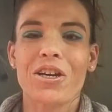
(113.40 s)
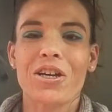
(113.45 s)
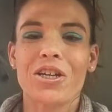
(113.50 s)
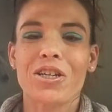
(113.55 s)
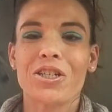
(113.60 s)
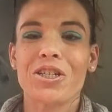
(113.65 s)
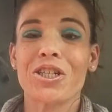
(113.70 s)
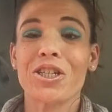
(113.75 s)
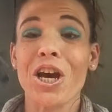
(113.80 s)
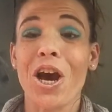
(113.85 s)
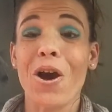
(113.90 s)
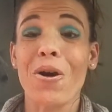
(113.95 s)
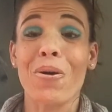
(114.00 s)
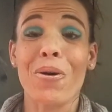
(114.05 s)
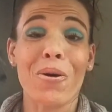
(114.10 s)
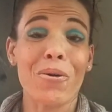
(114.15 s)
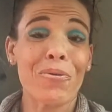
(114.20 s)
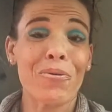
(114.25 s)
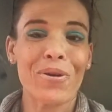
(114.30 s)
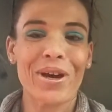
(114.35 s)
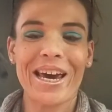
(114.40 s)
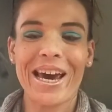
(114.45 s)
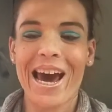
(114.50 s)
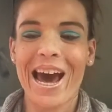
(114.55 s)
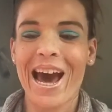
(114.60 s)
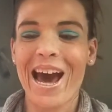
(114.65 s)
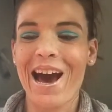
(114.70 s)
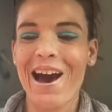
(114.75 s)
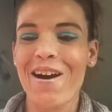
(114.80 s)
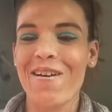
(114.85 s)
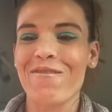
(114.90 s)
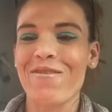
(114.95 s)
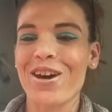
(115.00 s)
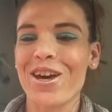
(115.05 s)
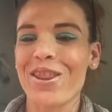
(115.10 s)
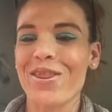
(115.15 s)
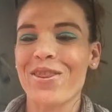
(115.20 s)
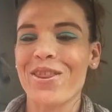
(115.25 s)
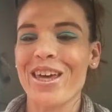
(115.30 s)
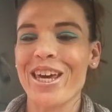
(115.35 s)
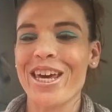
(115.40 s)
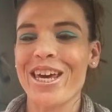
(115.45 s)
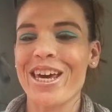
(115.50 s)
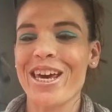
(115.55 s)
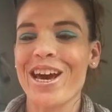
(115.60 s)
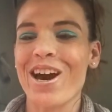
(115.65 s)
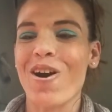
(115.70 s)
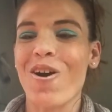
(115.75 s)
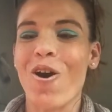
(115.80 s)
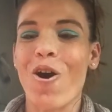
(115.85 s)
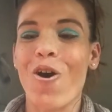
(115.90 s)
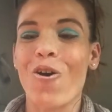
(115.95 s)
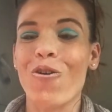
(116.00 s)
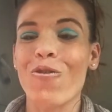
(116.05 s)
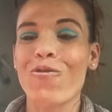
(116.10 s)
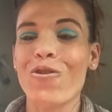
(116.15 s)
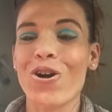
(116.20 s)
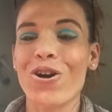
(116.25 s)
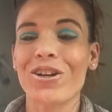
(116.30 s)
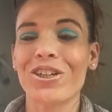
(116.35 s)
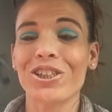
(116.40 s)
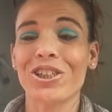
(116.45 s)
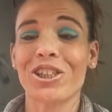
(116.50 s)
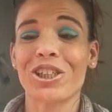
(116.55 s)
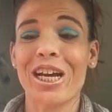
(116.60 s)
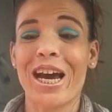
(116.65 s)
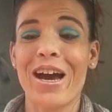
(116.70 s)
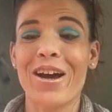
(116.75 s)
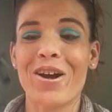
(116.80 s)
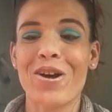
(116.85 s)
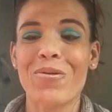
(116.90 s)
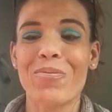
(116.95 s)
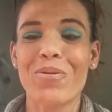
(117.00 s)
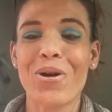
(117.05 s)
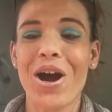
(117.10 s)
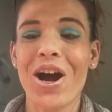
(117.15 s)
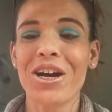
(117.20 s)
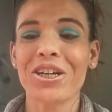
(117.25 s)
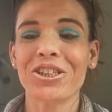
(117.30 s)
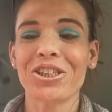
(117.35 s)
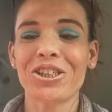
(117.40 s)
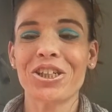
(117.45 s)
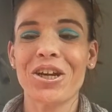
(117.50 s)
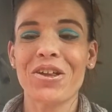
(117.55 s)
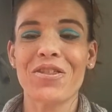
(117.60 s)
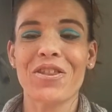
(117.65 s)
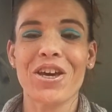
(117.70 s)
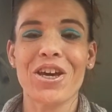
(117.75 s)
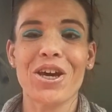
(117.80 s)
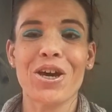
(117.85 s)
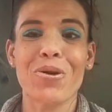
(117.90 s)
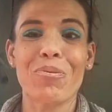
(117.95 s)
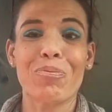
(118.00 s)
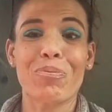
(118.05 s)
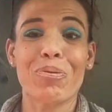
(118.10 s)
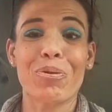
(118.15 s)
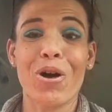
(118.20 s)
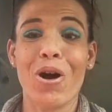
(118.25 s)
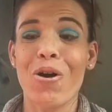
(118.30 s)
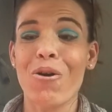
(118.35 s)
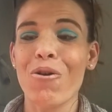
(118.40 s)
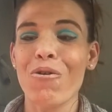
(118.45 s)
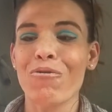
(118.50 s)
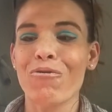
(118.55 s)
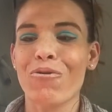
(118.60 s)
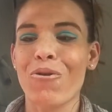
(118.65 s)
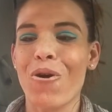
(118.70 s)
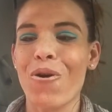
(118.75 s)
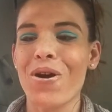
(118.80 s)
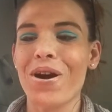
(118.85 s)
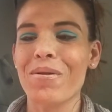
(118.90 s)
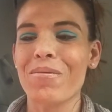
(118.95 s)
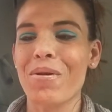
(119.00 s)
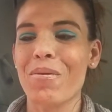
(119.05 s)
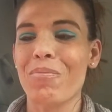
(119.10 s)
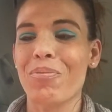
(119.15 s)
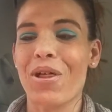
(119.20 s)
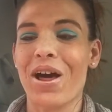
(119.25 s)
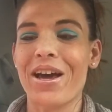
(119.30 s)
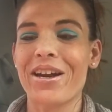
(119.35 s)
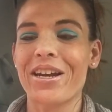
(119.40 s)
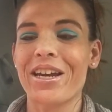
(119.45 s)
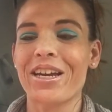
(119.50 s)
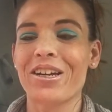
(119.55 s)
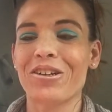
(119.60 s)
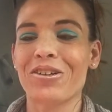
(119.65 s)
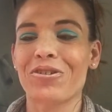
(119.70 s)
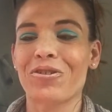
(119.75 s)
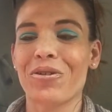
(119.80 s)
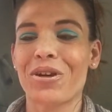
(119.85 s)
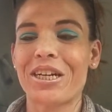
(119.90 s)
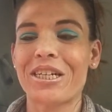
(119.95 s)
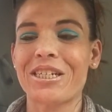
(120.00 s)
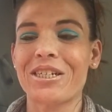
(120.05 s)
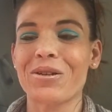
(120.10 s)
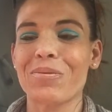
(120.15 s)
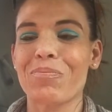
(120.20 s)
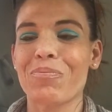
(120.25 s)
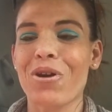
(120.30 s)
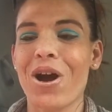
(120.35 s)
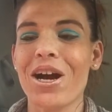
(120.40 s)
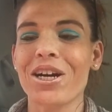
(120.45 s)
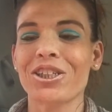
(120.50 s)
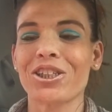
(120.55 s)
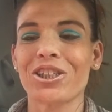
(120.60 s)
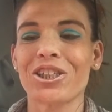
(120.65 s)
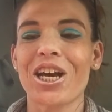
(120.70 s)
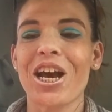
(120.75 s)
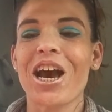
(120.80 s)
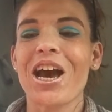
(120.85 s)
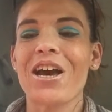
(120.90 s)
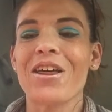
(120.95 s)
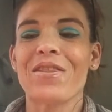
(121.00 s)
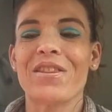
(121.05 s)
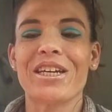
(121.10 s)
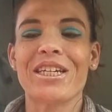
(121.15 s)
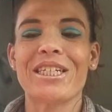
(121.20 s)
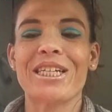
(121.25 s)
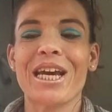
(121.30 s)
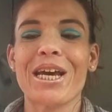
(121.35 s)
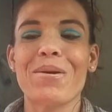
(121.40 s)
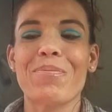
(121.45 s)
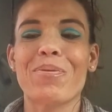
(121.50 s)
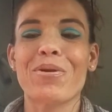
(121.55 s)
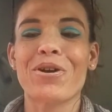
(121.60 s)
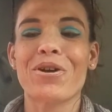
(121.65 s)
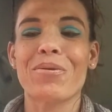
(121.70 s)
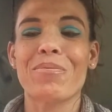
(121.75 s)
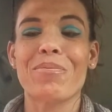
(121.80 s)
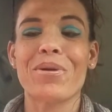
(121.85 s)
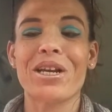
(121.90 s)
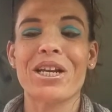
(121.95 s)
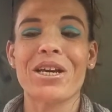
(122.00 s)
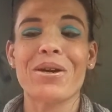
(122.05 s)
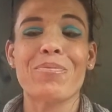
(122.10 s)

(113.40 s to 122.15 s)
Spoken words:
So we have the Oval Shadow Brush, the Pro Form Blending Crease Brush, the Tapered Mini